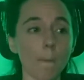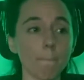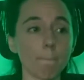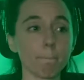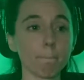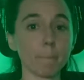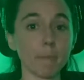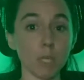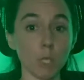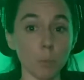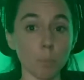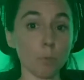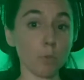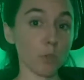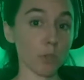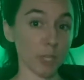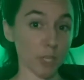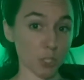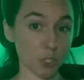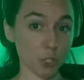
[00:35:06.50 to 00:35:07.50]

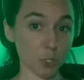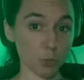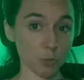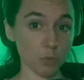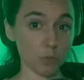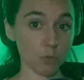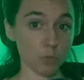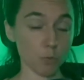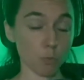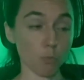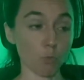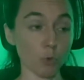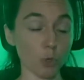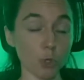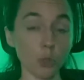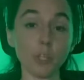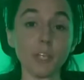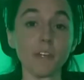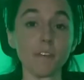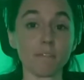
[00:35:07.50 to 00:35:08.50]
people issues
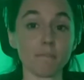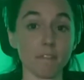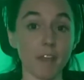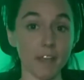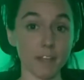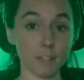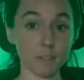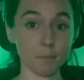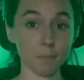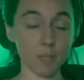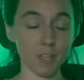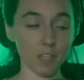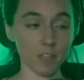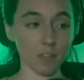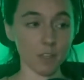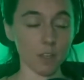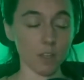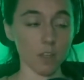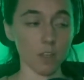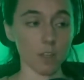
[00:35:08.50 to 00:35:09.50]
really affect
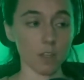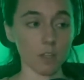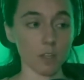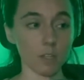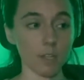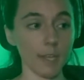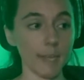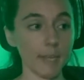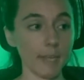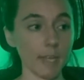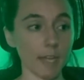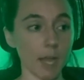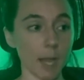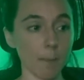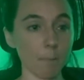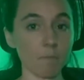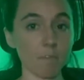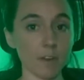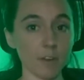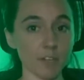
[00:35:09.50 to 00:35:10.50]
me. Like
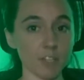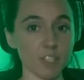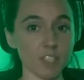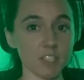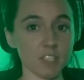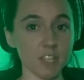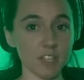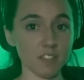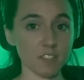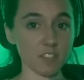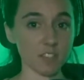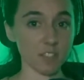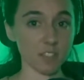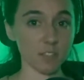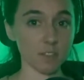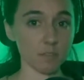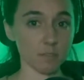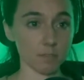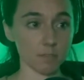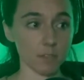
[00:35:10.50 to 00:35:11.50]
I'm very
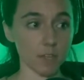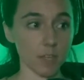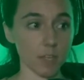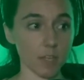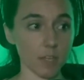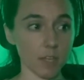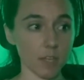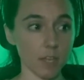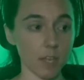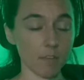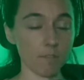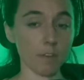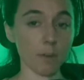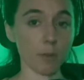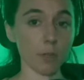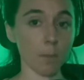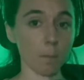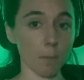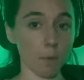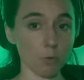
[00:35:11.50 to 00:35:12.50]
sensitive and
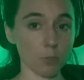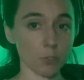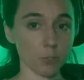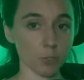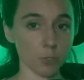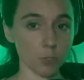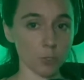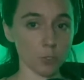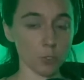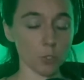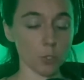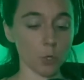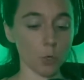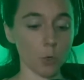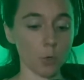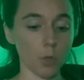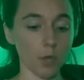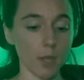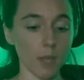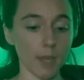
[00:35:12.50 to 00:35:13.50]
very emotional.
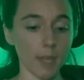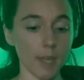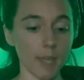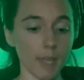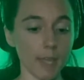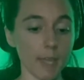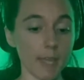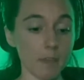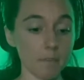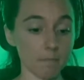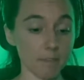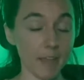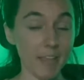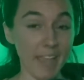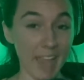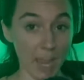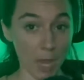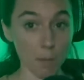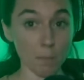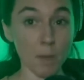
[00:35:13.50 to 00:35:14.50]
So if I
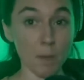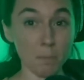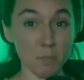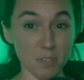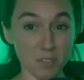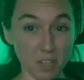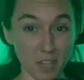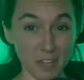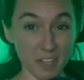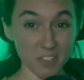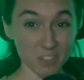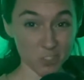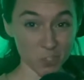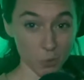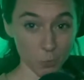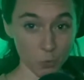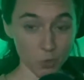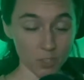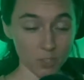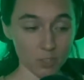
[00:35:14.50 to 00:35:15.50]
am upsetting
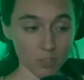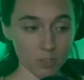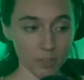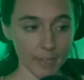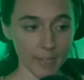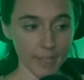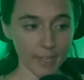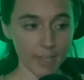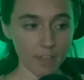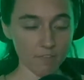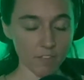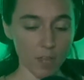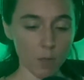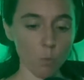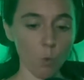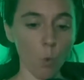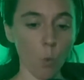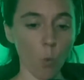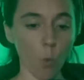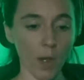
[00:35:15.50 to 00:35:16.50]
someone, like if
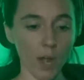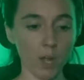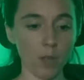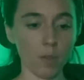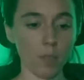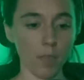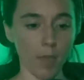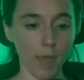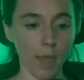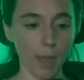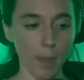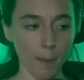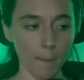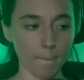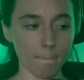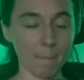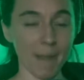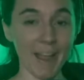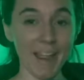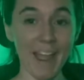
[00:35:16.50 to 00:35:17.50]
I'm aware that
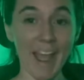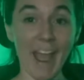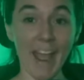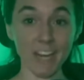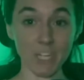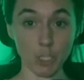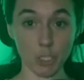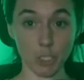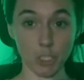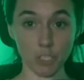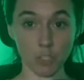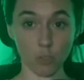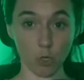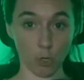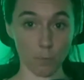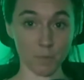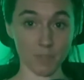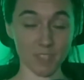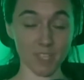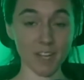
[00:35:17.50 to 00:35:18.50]
my actions
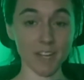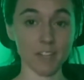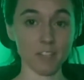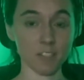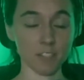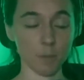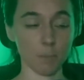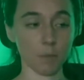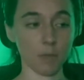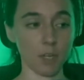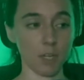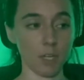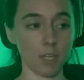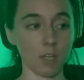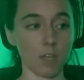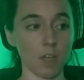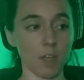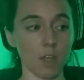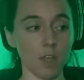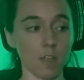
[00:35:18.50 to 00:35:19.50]
are upsetting
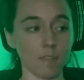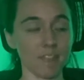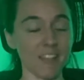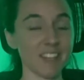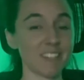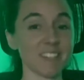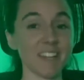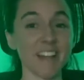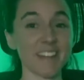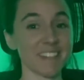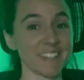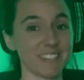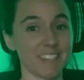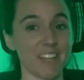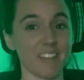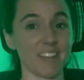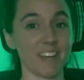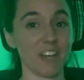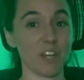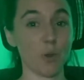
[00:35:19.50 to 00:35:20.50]
somebody, that's not to
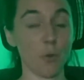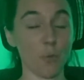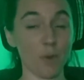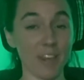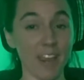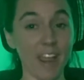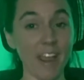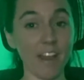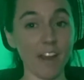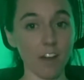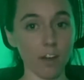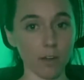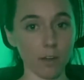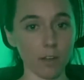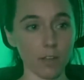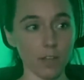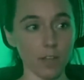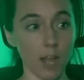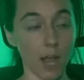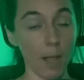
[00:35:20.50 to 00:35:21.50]
say that I don't
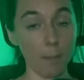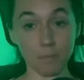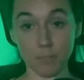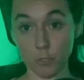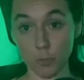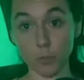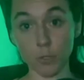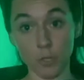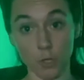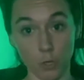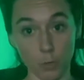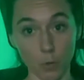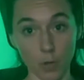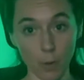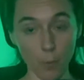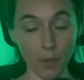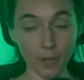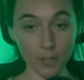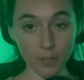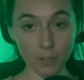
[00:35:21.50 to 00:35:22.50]
care. I'm still gonna do what
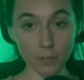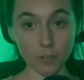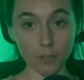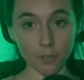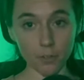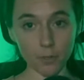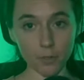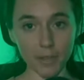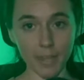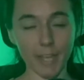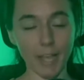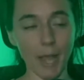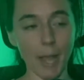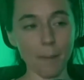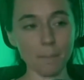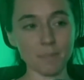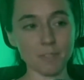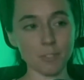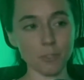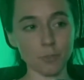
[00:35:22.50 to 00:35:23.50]
I wanna do. Like
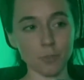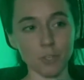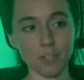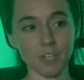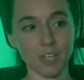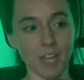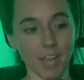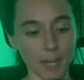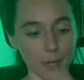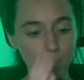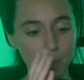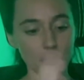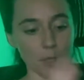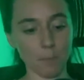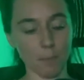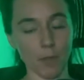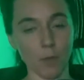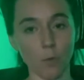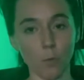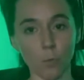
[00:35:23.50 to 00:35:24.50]
I'm still gonna kind of be
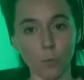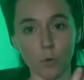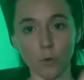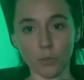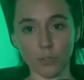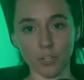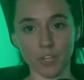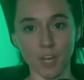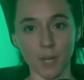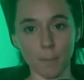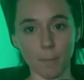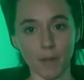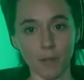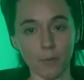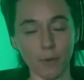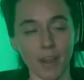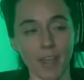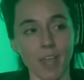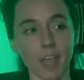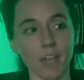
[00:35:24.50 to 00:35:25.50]
in my own world and in my
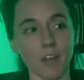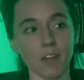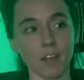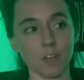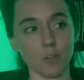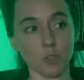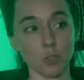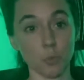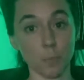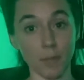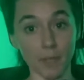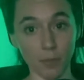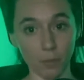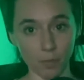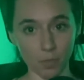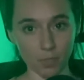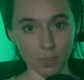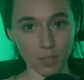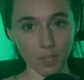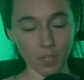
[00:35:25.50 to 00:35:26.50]
own head and do my
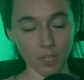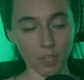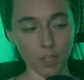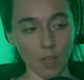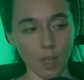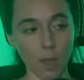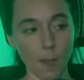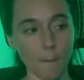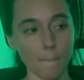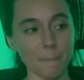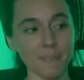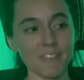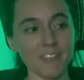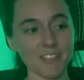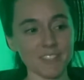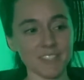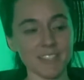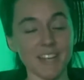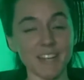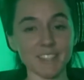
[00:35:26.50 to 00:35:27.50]
own thing. But
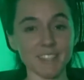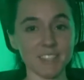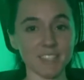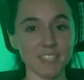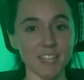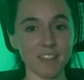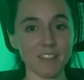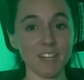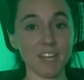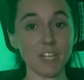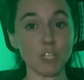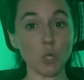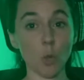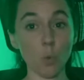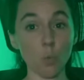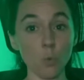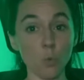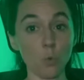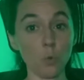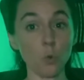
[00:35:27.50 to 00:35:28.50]
that's not to say that I
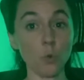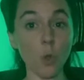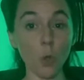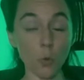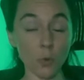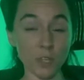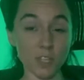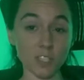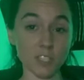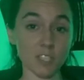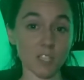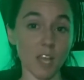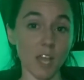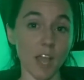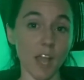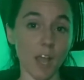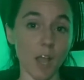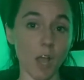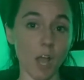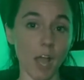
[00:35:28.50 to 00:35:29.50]
don't notice
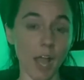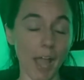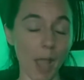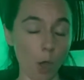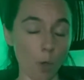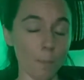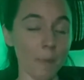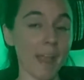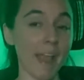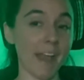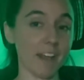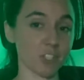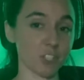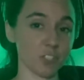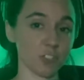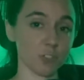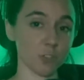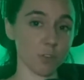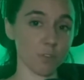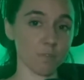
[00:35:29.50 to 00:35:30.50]
how my
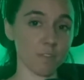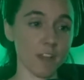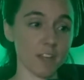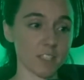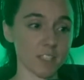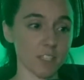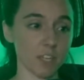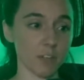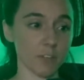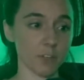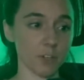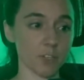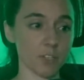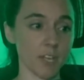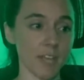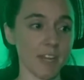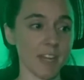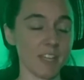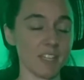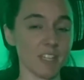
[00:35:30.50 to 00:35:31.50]
actions are affecting others
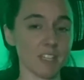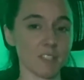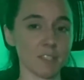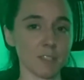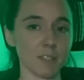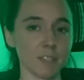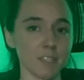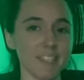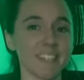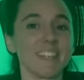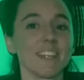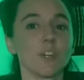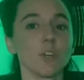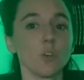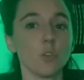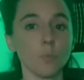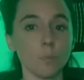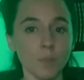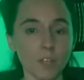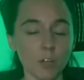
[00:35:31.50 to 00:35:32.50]
and it doesn't
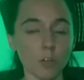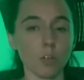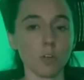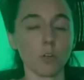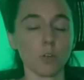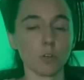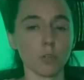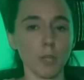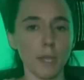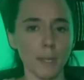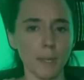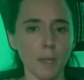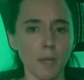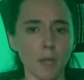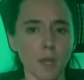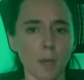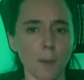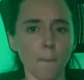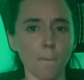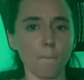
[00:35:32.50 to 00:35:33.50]
kill me or like
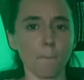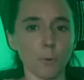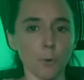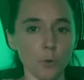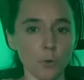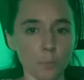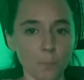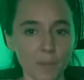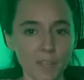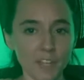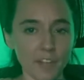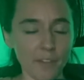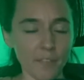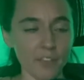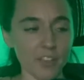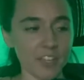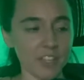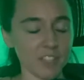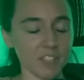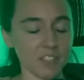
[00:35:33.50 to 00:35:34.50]
burn me on
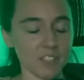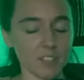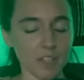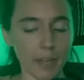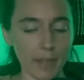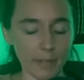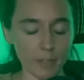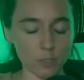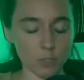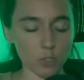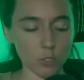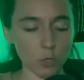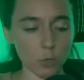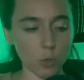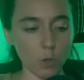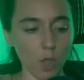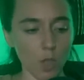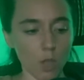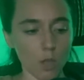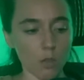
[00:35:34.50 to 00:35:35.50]
the inside.
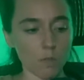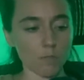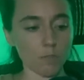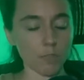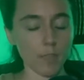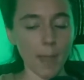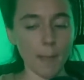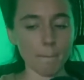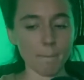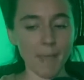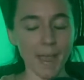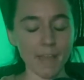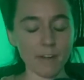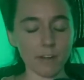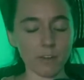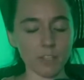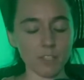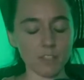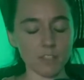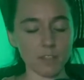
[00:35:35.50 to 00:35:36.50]
So for that
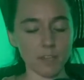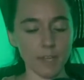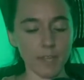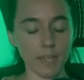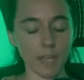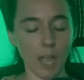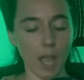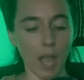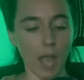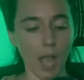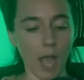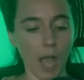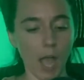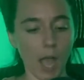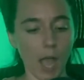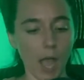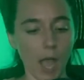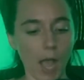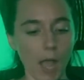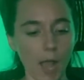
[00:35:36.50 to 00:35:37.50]
matter, it's like,
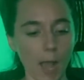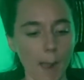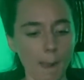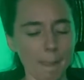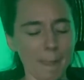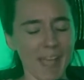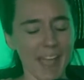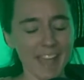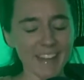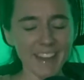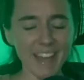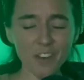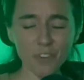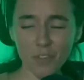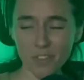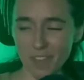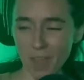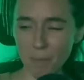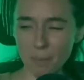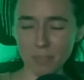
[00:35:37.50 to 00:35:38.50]
and not
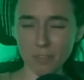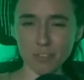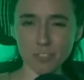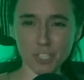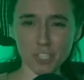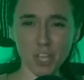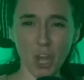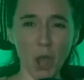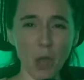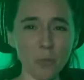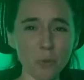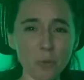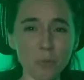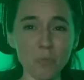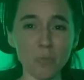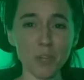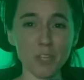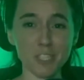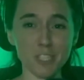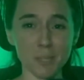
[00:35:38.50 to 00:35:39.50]
only that, but there's just other
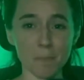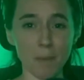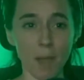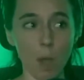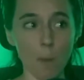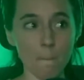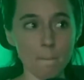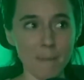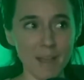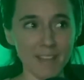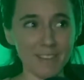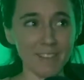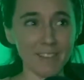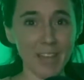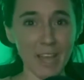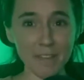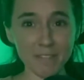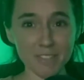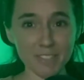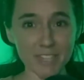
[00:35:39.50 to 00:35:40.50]
things about my
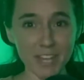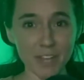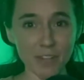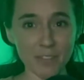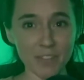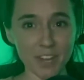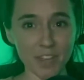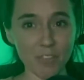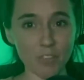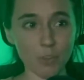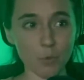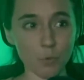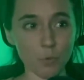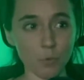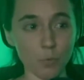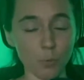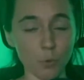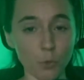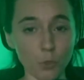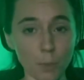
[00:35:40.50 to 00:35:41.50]
lifestyle that I think
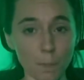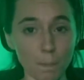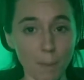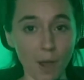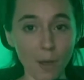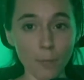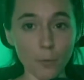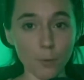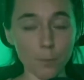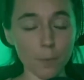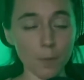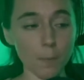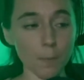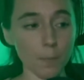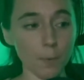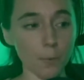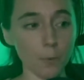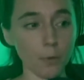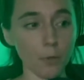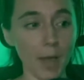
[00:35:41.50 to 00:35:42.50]
would really bother
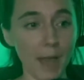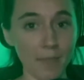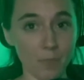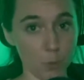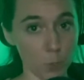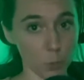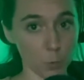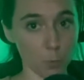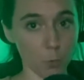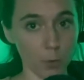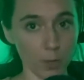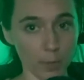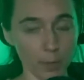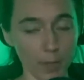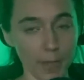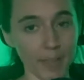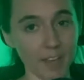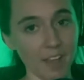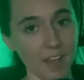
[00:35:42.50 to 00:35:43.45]
people at this point. Like